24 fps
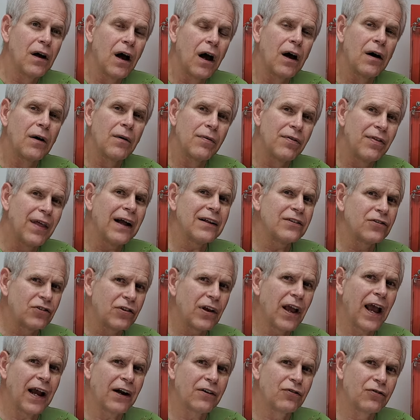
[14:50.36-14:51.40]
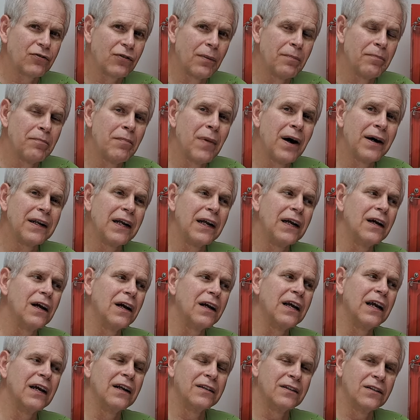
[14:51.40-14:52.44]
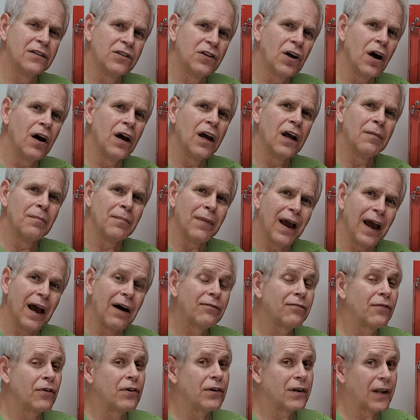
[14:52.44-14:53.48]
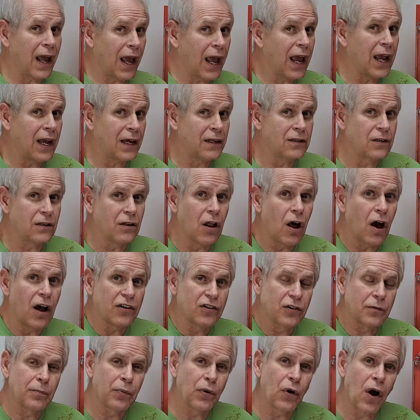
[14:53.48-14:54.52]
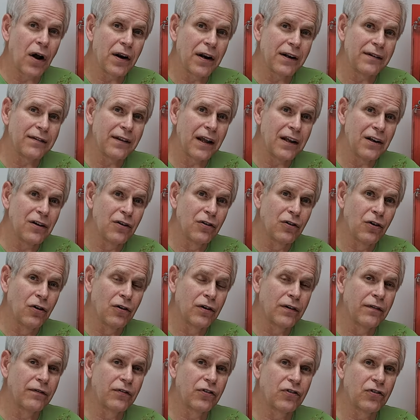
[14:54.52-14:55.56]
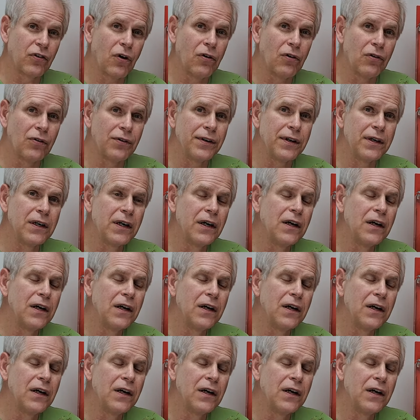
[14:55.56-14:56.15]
uh, that's extra money in time, effort, and lost product that you could have sold.